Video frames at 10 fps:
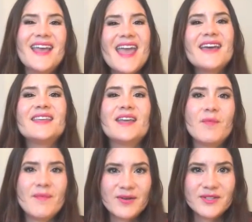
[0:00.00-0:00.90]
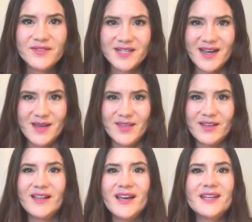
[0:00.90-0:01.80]
And the amount of time the
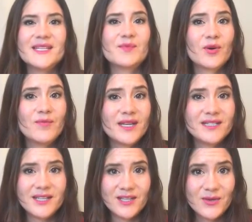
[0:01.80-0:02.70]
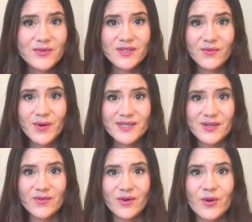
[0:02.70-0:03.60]
client is permitted to use the
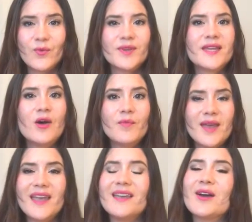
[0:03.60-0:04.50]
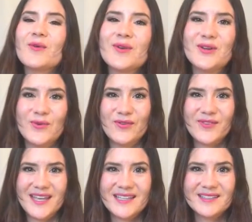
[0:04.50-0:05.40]
voiceover without paying a renewal fee.